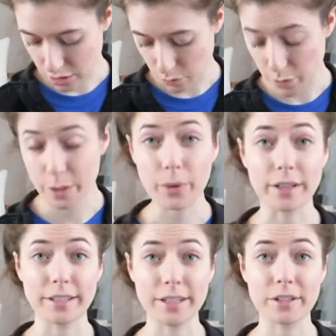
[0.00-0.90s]
when you're
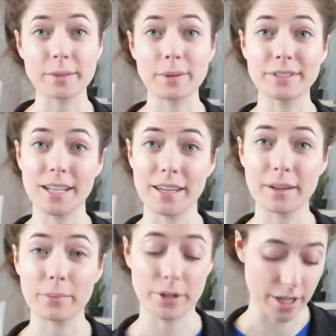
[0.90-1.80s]
pregnant, you're supposed to
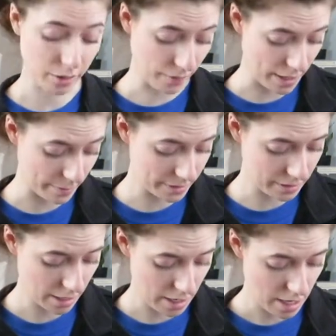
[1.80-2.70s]
take prenatal
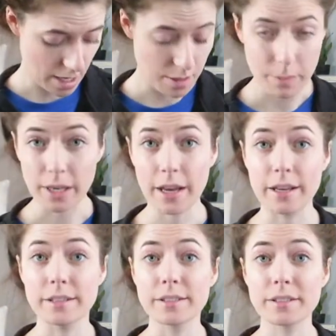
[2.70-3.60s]
vitamins
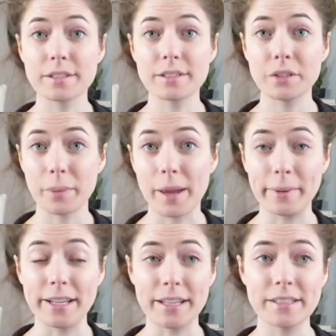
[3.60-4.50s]
because your
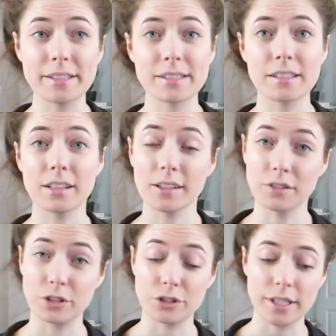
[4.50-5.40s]
baby needs a lot of
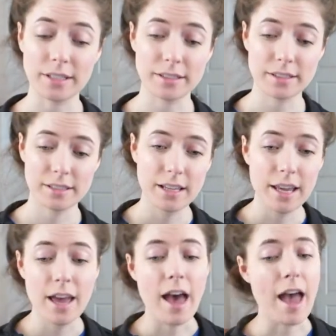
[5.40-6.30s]
nutrients
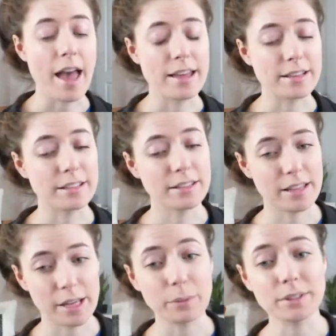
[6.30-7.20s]
and
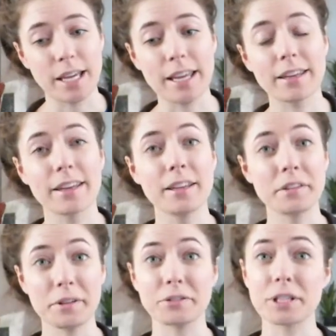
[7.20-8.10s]
they will take
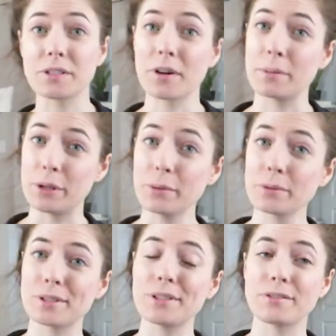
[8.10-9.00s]
the nutrients from you
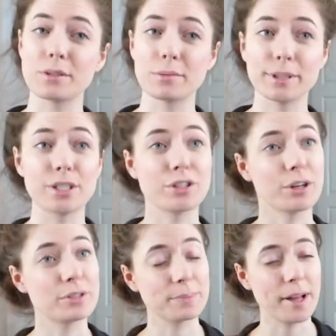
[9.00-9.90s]
so you have to replenish your
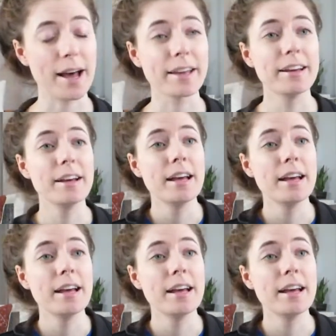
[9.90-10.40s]
own supply